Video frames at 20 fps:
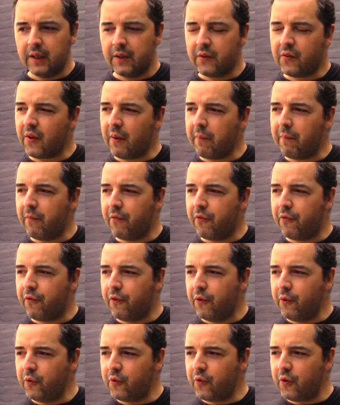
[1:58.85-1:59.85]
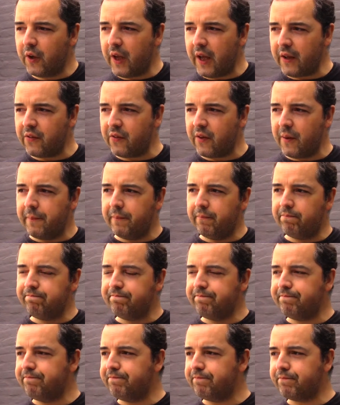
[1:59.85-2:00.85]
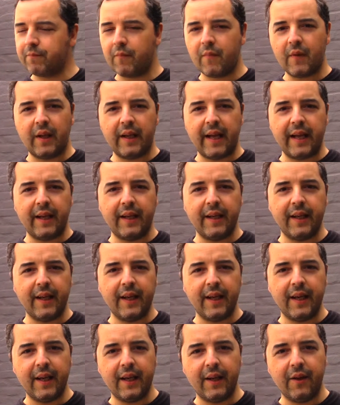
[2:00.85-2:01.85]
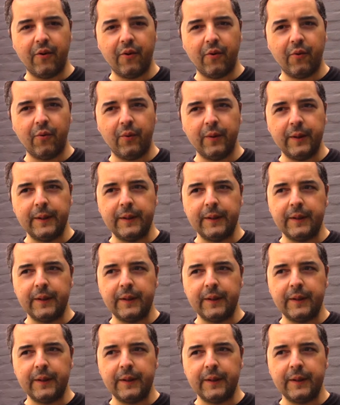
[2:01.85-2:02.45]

some fruits, you get some, like, you know,